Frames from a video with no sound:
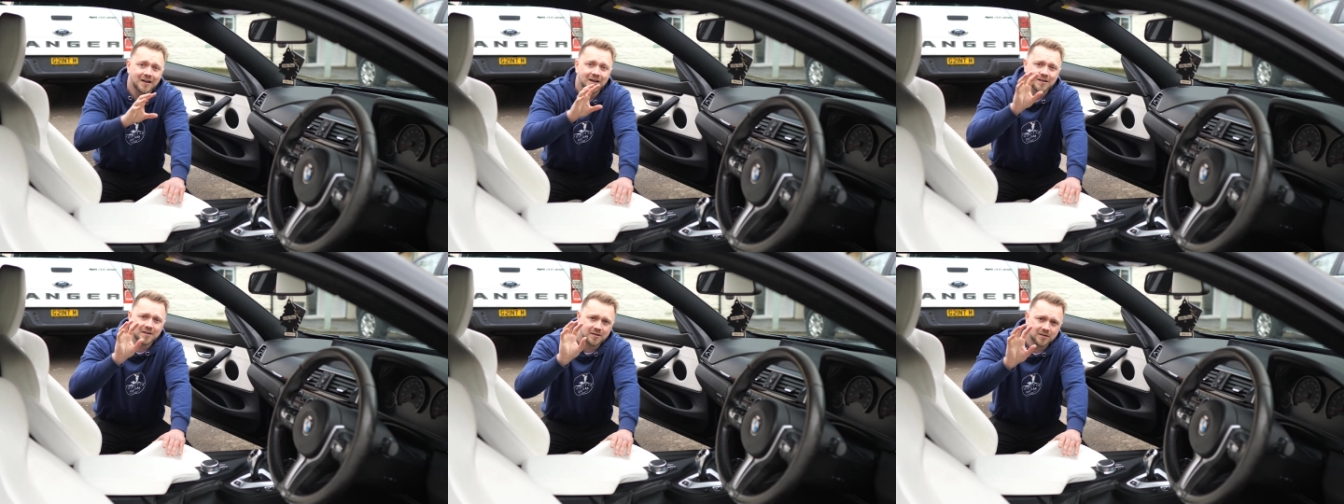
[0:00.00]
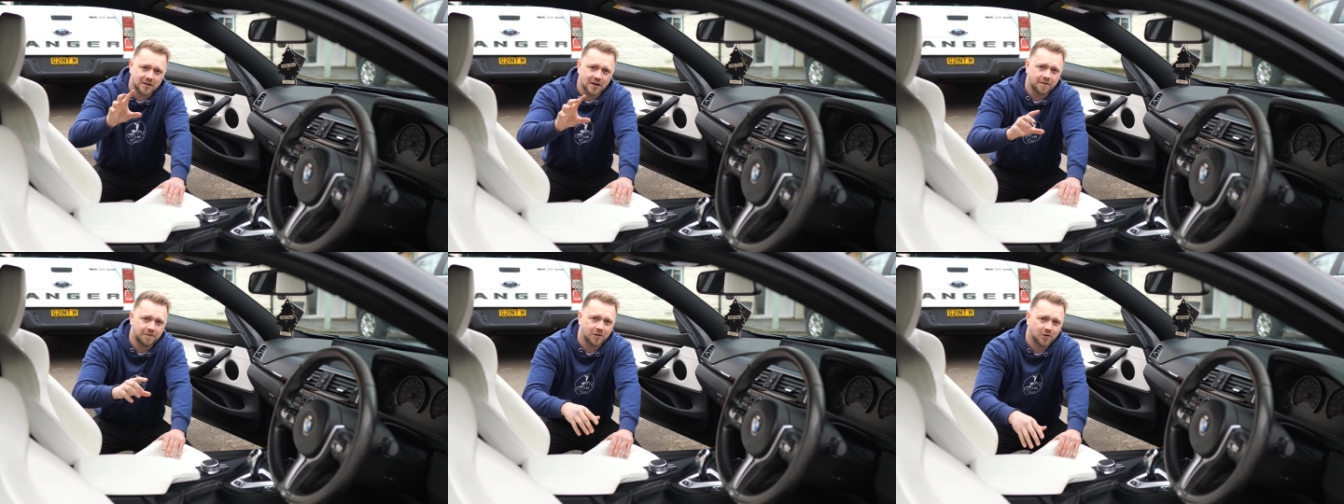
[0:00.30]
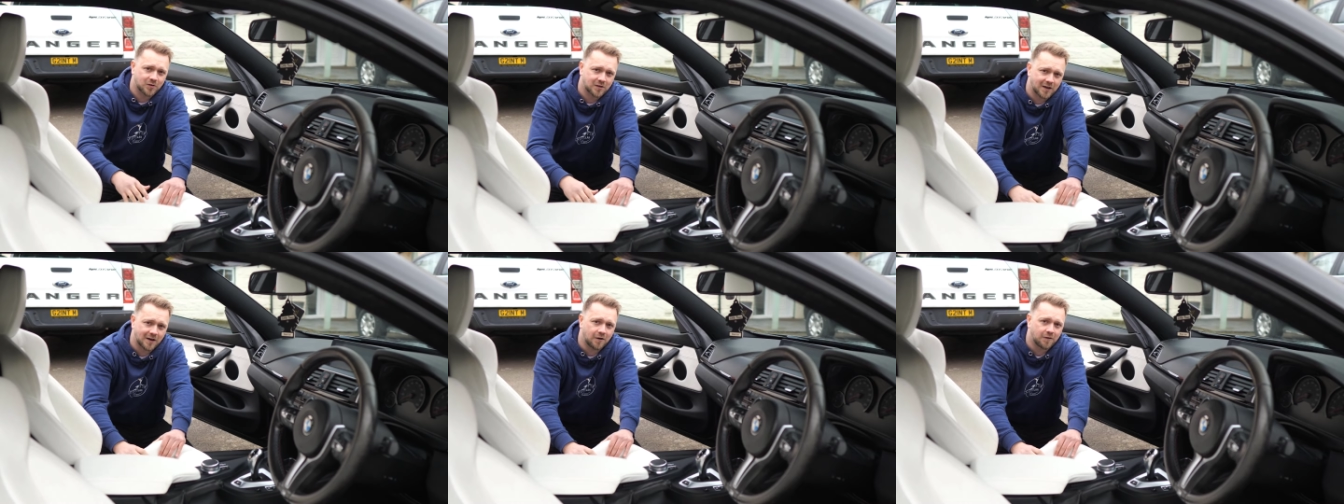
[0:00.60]
save
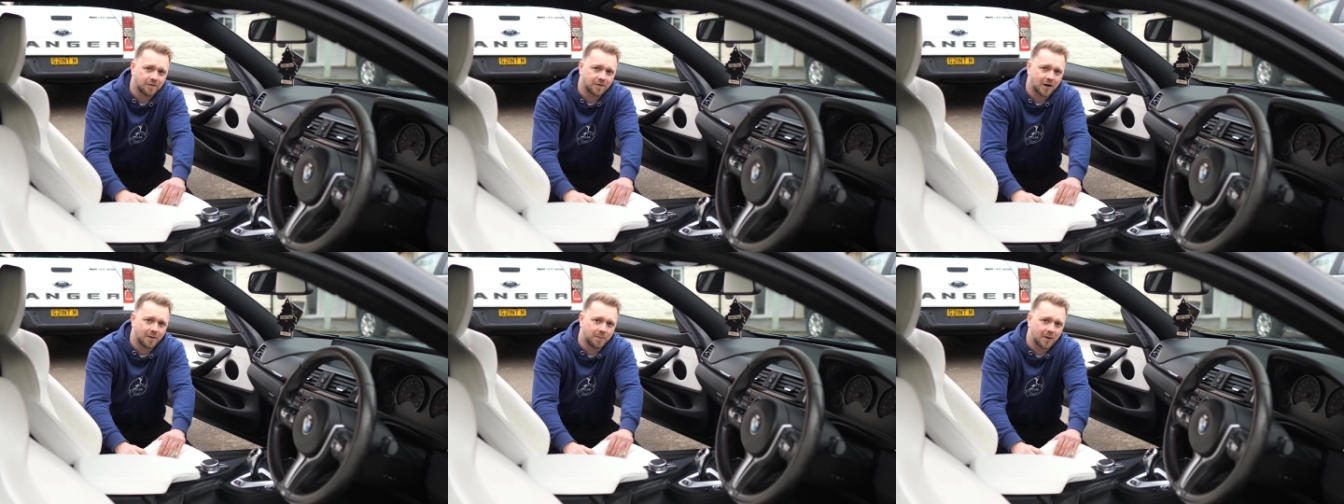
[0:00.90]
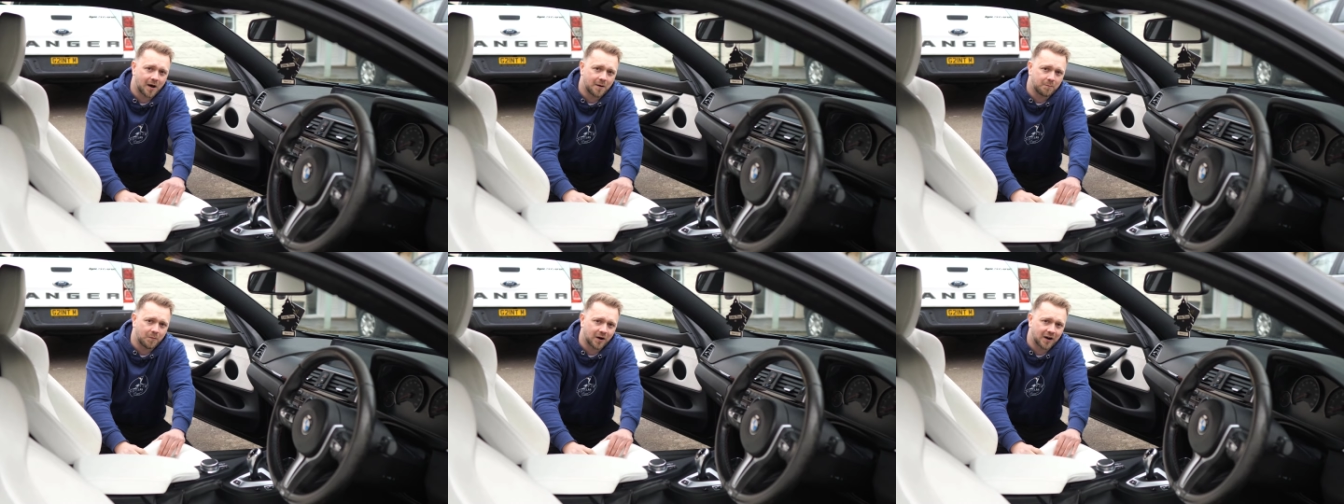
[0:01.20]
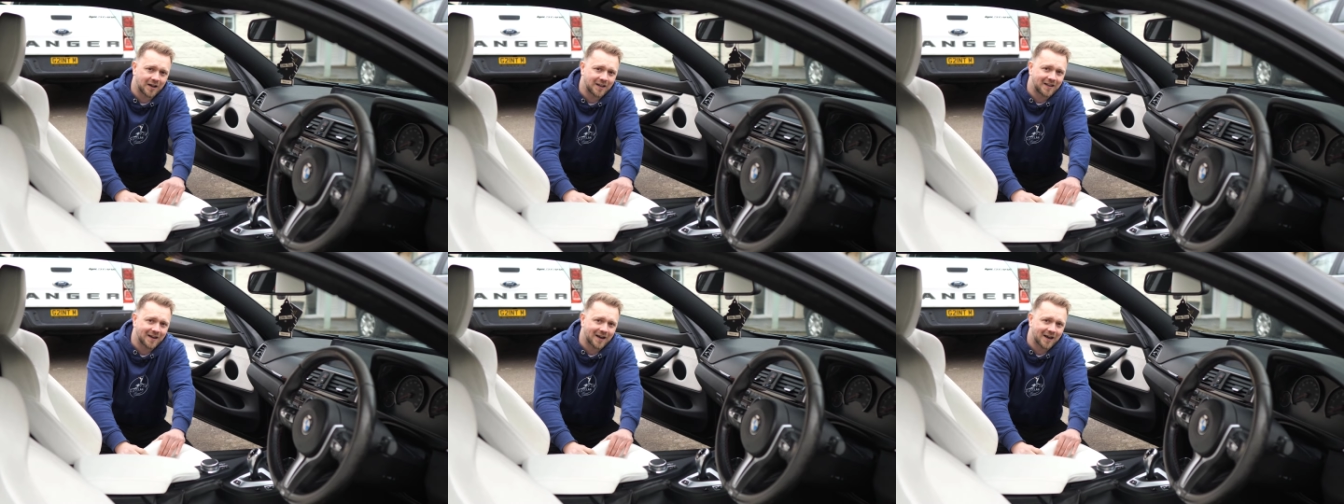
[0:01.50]
yourself a bit of
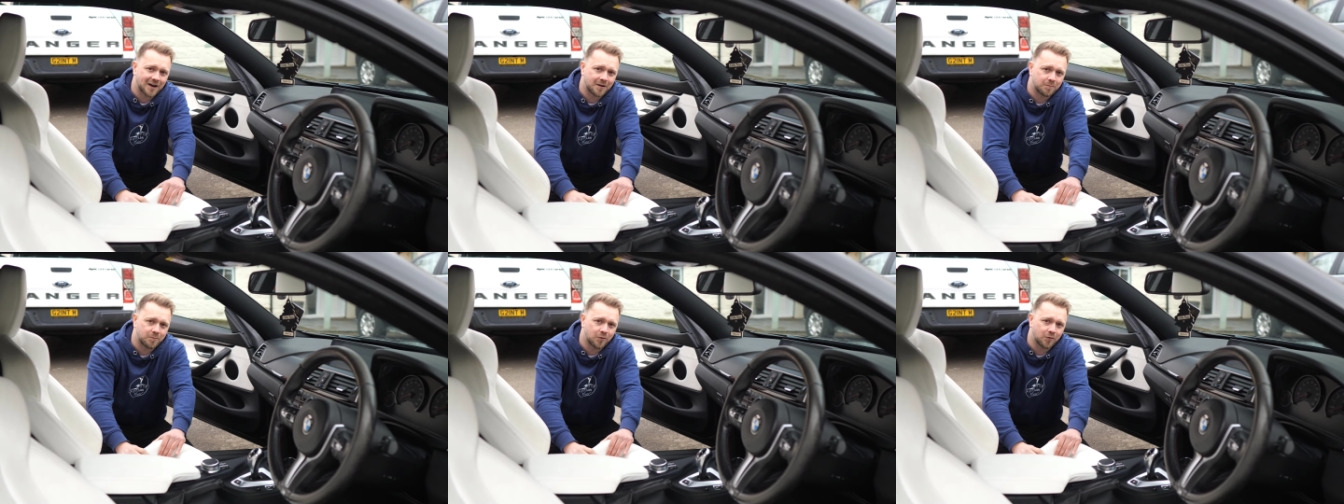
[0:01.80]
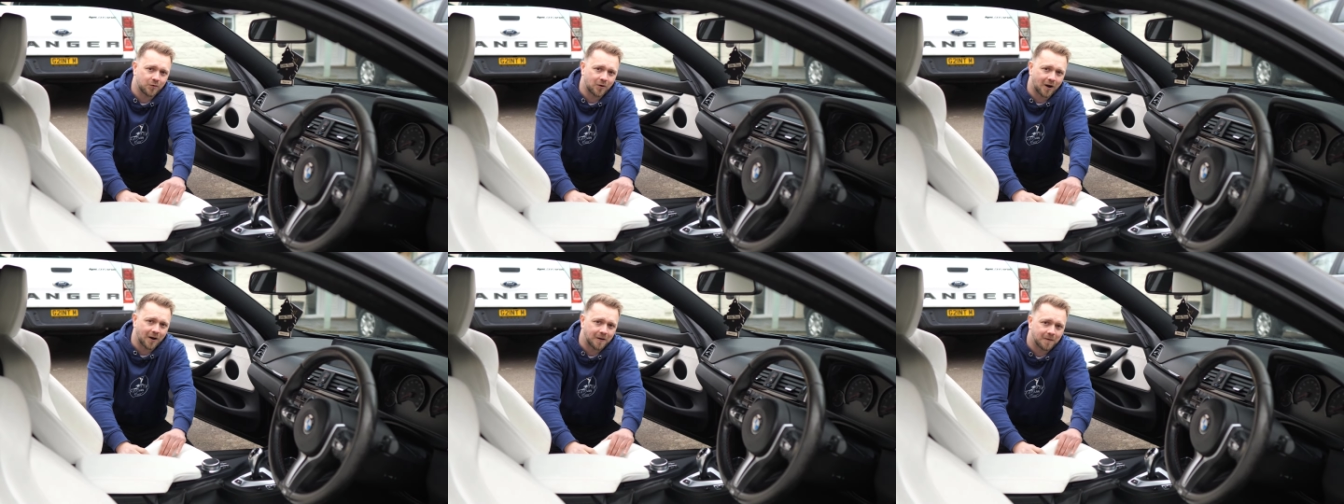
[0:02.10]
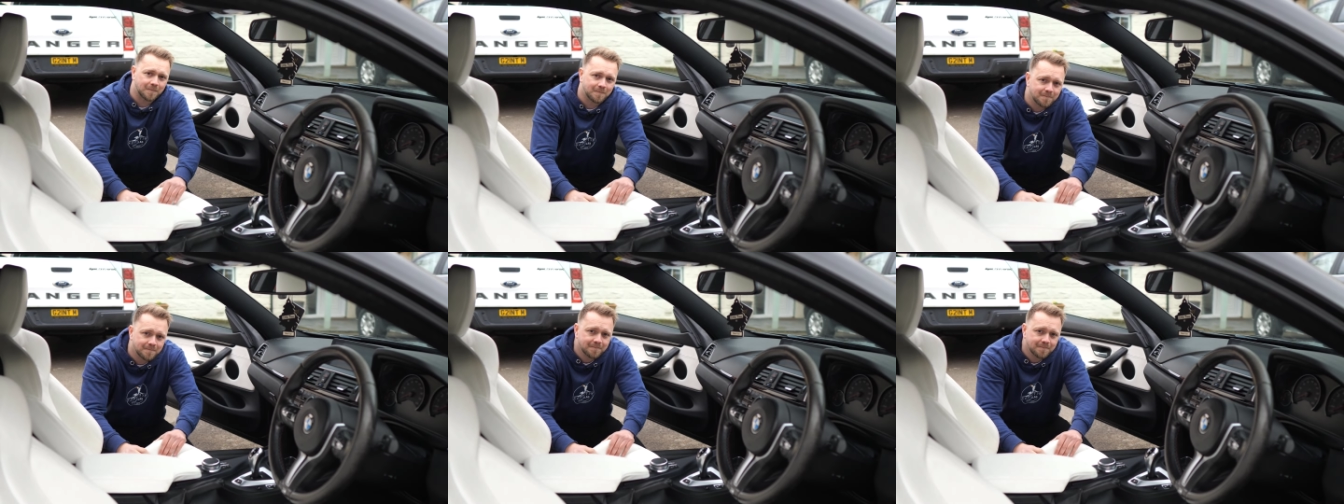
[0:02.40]
money to get it put right.